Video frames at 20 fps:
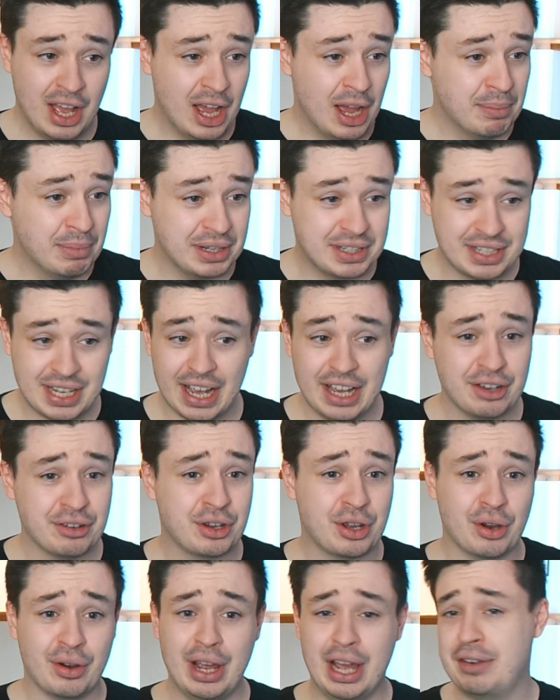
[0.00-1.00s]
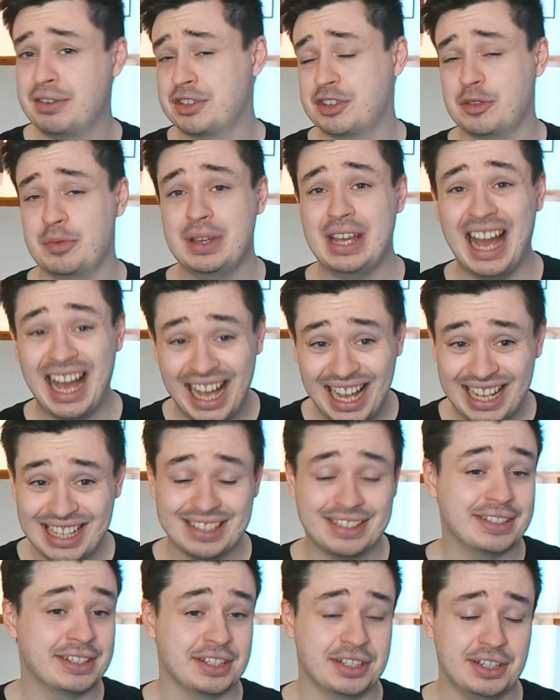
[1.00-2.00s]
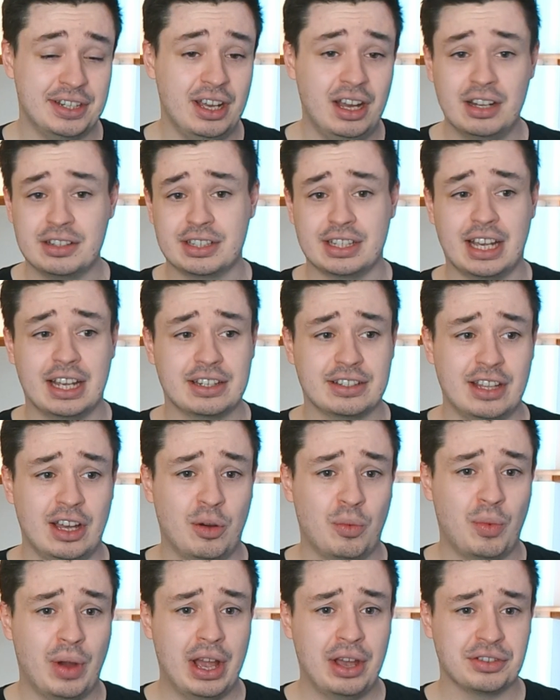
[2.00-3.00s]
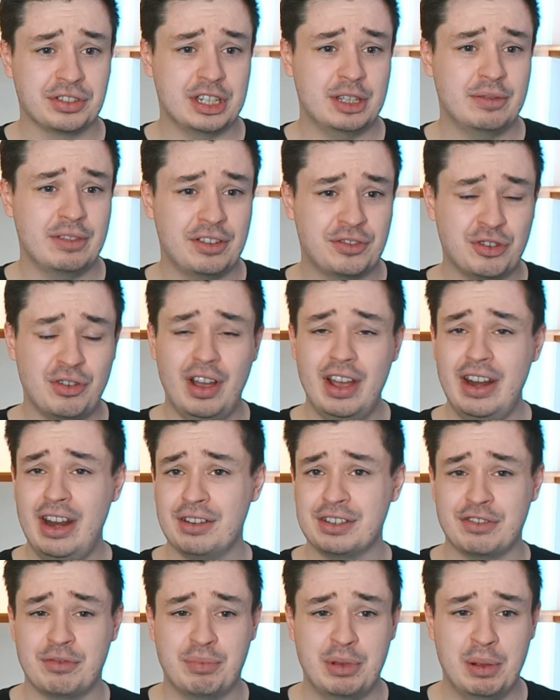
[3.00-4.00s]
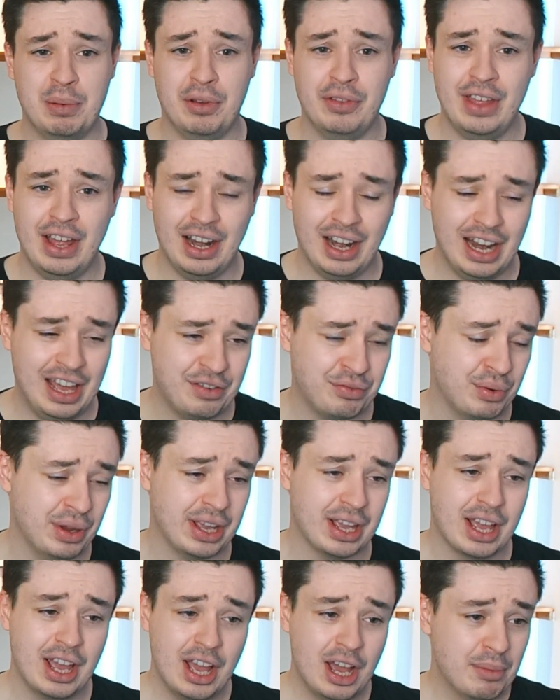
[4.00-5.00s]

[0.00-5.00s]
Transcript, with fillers: Mateo Carreras, for me, has to start against that Wales team. They've tried out different people on that left wing.